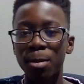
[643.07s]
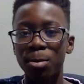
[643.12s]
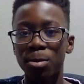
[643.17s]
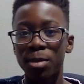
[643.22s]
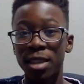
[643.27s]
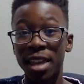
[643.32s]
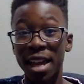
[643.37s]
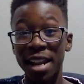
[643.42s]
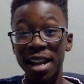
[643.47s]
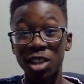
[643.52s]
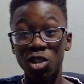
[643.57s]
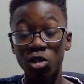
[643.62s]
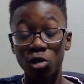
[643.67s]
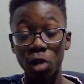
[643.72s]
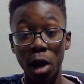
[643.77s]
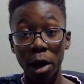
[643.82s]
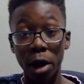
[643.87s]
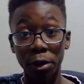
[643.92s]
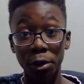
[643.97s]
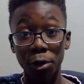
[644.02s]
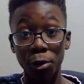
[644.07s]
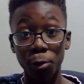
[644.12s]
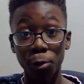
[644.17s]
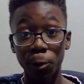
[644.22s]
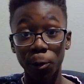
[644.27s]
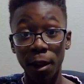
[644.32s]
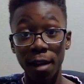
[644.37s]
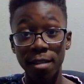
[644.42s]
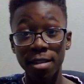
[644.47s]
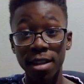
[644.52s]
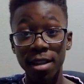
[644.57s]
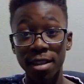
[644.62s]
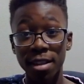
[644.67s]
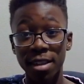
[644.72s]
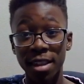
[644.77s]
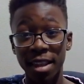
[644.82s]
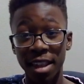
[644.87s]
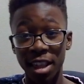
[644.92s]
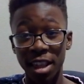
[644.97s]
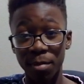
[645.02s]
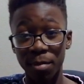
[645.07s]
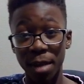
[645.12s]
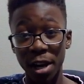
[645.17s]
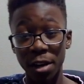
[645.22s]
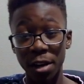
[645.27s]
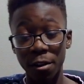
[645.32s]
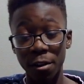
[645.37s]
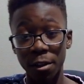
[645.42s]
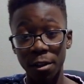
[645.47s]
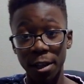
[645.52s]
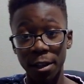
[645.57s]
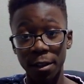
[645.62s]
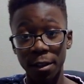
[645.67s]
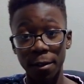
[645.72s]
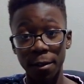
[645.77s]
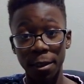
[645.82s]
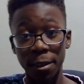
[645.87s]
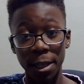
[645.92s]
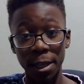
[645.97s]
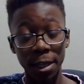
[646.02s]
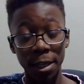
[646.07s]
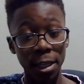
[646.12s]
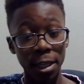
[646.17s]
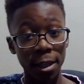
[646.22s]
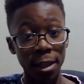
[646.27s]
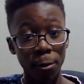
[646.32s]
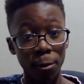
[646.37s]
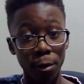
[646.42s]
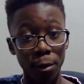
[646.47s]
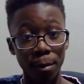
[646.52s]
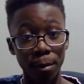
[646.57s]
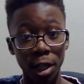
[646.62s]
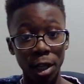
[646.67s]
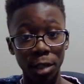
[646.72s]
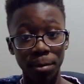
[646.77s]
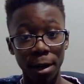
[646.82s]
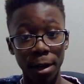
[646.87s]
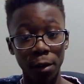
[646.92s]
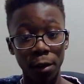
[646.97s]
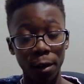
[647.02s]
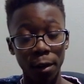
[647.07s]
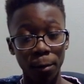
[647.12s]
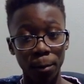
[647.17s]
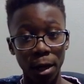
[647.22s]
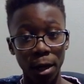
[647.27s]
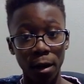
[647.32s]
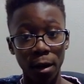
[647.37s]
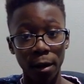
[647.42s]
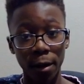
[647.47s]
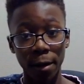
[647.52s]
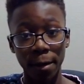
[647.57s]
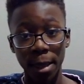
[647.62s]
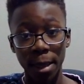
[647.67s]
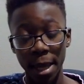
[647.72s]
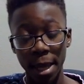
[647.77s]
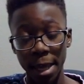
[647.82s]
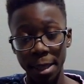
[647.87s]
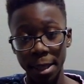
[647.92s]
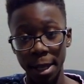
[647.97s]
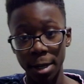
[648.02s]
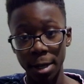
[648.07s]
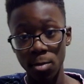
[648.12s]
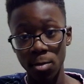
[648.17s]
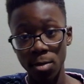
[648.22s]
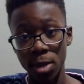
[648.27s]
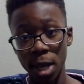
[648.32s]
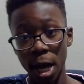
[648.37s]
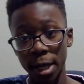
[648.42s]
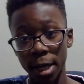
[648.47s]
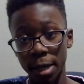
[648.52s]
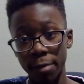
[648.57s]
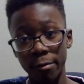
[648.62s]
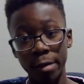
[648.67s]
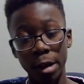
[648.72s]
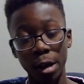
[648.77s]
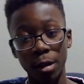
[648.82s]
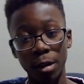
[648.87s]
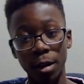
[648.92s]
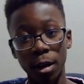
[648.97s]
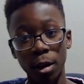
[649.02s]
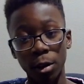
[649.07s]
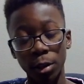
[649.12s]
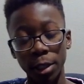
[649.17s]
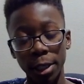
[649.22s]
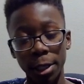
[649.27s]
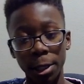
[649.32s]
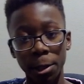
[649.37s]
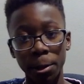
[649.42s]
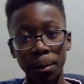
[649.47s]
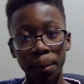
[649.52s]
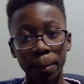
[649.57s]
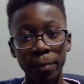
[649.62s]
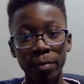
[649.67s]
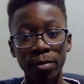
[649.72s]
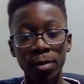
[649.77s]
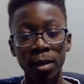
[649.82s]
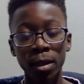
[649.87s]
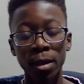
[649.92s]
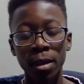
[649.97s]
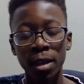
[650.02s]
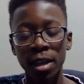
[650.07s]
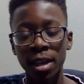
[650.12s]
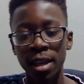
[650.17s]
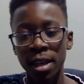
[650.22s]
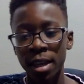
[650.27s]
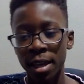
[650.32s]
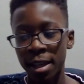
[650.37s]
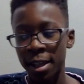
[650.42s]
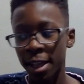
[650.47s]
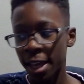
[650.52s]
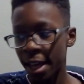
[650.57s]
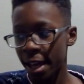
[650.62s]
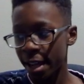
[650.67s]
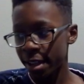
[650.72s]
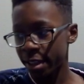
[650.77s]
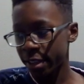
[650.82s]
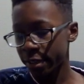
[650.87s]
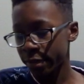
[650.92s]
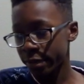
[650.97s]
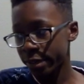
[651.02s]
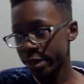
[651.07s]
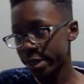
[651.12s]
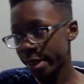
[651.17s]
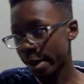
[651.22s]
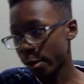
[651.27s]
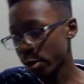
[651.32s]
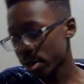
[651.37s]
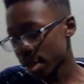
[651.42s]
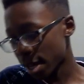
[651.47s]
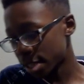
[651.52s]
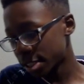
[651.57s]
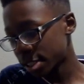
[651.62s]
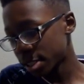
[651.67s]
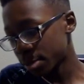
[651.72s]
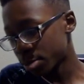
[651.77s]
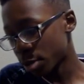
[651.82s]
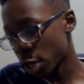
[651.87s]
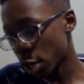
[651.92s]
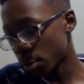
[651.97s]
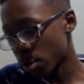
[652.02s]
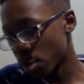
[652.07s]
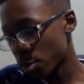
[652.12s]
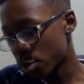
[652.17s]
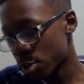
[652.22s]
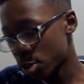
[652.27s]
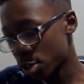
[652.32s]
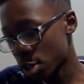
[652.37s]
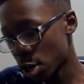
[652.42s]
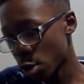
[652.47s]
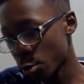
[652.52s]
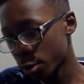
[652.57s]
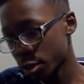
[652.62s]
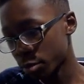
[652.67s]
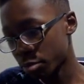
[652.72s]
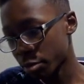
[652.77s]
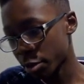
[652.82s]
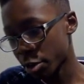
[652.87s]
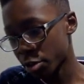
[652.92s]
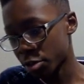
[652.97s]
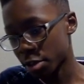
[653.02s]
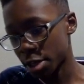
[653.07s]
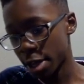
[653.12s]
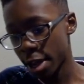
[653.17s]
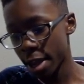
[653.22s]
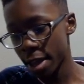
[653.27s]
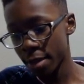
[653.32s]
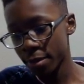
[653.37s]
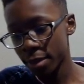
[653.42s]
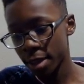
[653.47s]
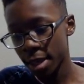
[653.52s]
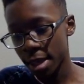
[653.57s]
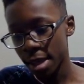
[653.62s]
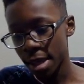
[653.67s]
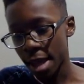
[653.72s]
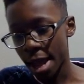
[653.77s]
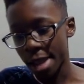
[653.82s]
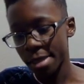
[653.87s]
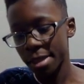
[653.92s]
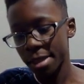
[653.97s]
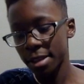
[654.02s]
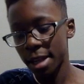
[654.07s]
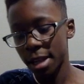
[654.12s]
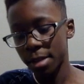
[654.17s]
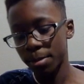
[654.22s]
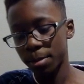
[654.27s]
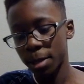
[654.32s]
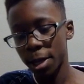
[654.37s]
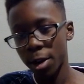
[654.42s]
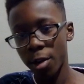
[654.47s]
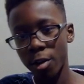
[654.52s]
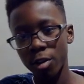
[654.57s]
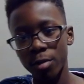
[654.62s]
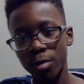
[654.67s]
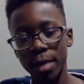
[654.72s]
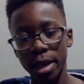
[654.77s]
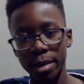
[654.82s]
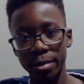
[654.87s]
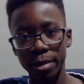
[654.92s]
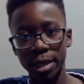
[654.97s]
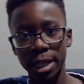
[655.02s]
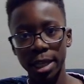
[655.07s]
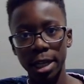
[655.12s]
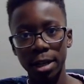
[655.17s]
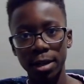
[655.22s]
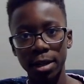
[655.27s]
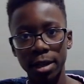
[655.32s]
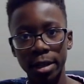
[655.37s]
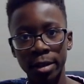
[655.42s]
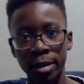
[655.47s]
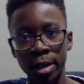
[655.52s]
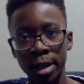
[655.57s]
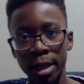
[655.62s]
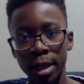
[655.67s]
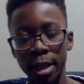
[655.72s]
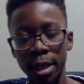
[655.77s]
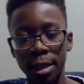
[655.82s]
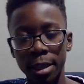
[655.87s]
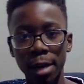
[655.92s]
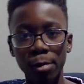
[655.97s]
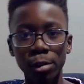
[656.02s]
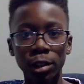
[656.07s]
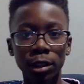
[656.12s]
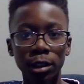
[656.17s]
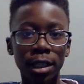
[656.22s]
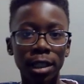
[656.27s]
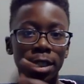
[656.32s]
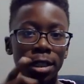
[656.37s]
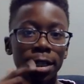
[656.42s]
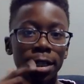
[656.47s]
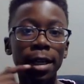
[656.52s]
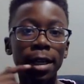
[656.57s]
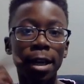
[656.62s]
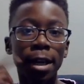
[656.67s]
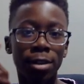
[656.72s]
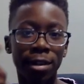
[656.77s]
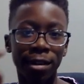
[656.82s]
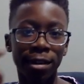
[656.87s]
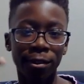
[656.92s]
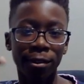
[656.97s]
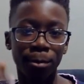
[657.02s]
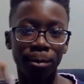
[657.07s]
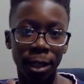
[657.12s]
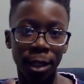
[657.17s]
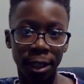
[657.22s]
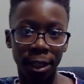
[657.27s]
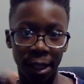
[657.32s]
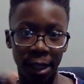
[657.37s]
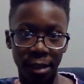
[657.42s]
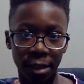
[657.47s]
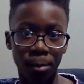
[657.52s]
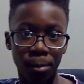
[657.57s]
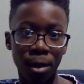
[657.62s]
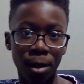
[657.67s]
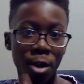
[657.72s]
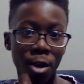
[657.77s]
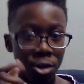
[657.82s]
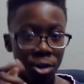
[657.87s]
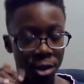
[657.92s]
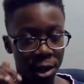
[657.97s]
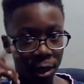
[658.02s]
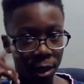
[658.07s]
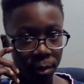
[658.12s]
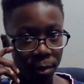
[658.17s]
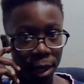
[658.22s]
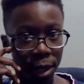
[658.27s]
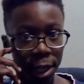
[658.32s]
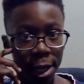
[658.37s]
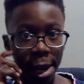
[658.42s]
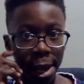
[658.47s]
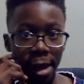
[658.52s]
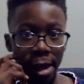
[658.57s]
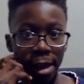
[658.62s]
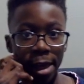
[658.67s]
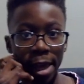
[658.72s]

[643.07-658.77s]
getting stronger through losses is better than thinking that we're much better than we are and then not giving it our all later. And that was actually a problem still with the players today. I think that the players they were listening into the media. The players hear the media,